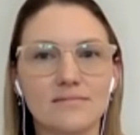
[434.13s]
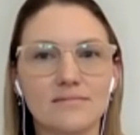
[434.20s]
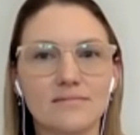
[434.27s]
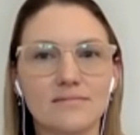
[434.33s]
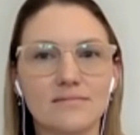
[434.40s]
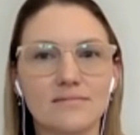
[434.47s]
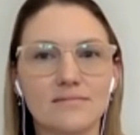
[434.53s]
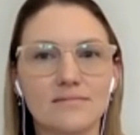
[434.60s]

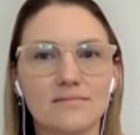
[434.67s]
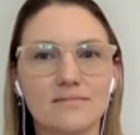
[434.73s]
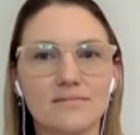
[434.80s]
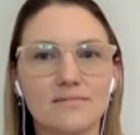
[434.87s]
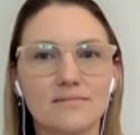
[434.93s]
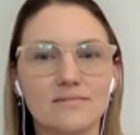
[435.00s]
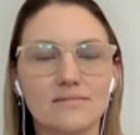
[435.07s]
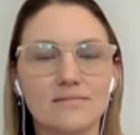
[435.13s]

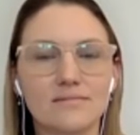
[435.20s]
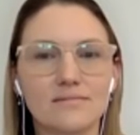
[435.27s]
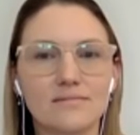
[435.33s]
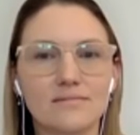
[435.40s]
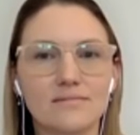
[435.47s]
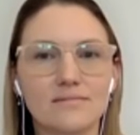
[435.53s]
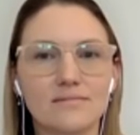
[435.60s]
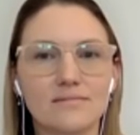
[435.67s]

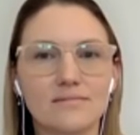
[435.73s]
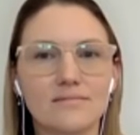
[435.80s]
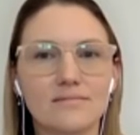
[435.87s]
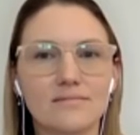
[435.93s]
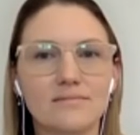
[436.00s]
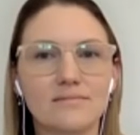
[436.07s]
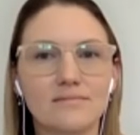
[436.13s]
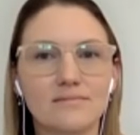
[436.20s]

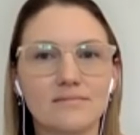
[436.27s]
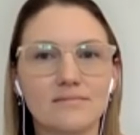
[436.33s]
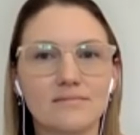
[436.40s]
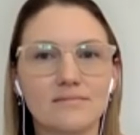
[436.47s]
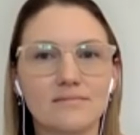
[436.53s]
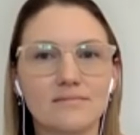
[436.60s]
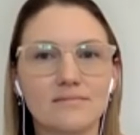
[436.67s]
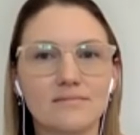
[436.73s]

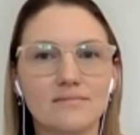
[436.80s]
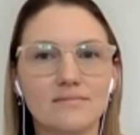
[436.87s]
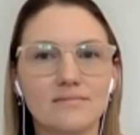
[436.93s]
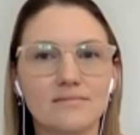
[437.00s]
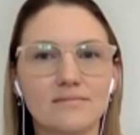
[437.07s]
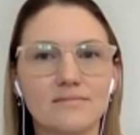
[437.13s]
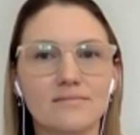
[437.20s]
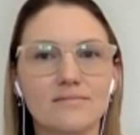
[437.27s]

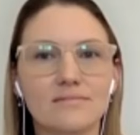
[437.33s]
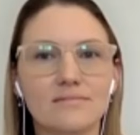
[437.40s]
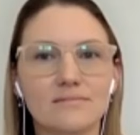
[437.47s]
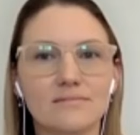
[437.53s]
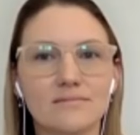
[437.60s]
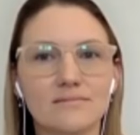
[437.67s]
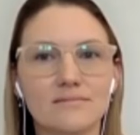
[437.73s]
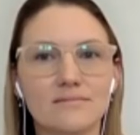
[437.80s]

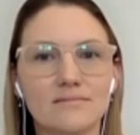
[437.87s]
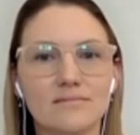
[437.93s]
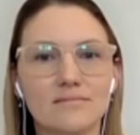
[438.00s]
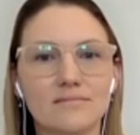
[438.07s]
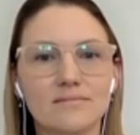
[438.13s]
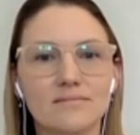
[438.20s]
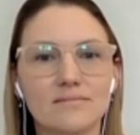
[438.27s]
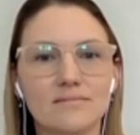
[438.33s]

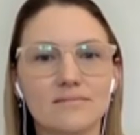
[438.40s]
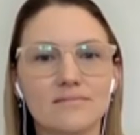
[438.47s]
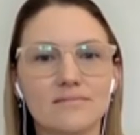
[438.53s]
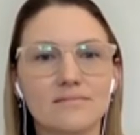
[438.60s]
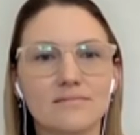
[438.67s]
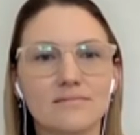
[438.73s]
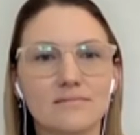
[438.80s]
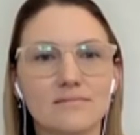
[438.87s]

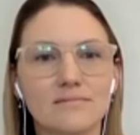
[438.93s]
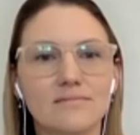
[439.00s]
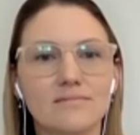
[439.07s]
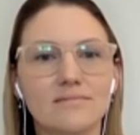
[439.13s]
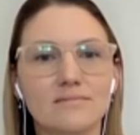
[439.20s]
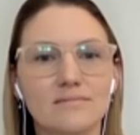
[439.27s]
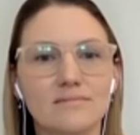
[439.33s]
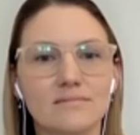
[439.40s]

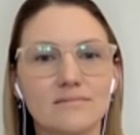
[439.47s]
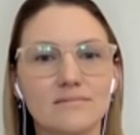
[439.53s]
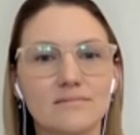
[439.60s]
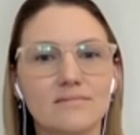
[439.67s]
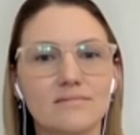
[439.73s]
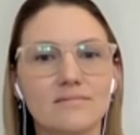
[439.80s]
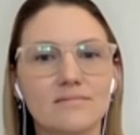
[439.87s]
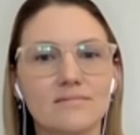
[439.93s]

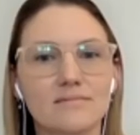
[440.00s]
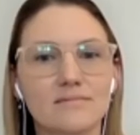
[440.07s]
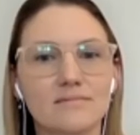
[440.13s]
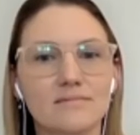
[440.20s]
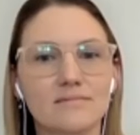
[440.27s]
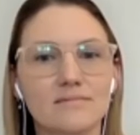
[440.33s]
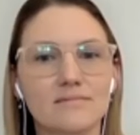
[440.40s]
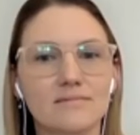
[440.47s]

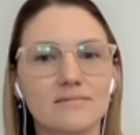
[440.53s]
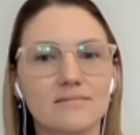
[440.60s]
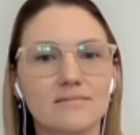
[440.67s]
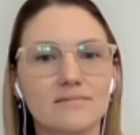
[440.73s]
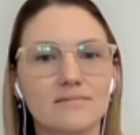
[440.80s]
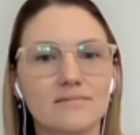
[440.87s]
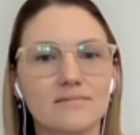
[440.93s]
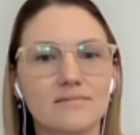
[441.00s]

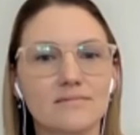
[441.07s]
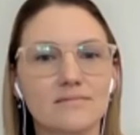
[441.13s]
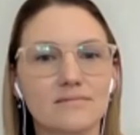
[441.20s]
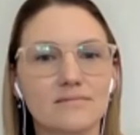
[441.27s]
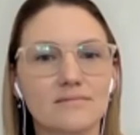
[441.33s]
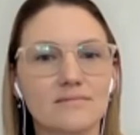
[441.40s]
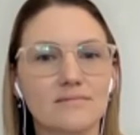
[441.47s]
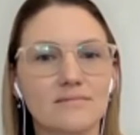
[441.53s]
(silent)